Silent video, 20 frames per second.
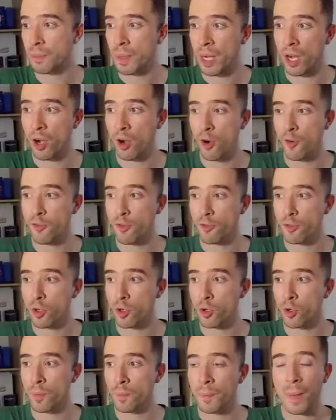But
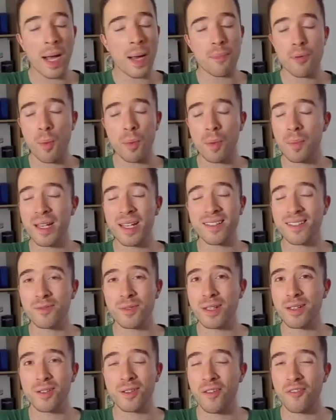overall, my problem
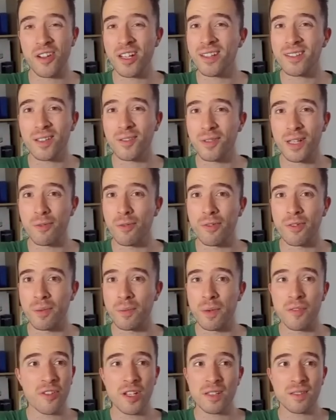isn't offensively with
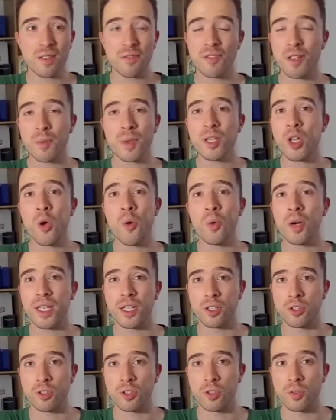him. Offensively, we know what he
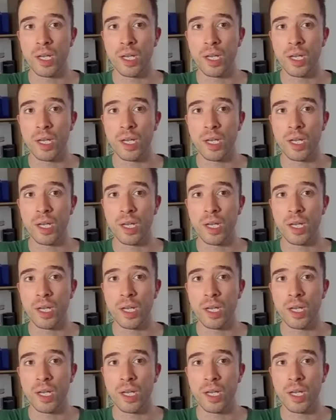can do.